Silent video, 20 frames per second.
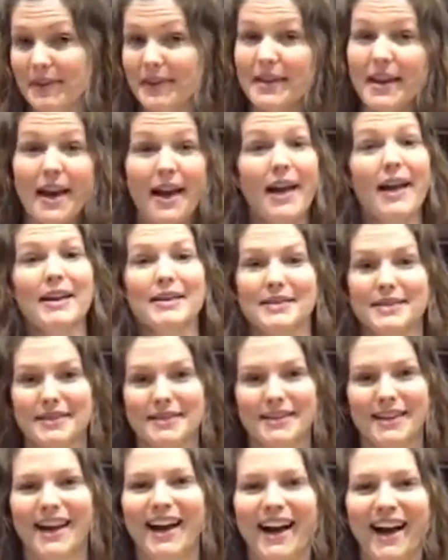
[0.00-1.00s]

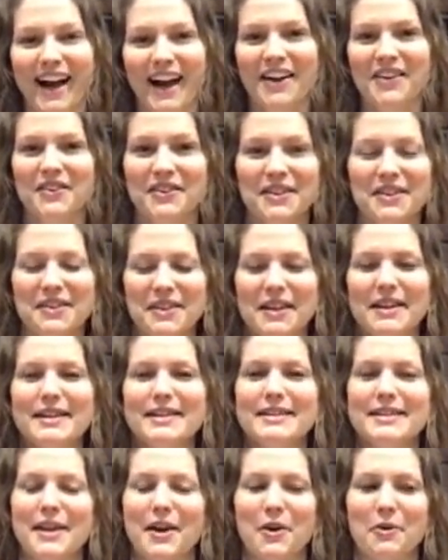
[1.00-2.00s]
yes, I would think
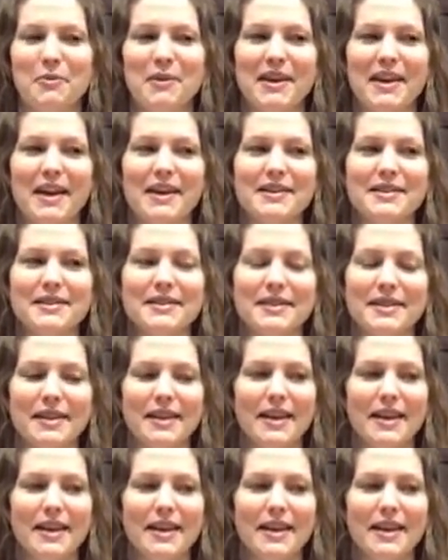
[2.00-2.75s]
so, because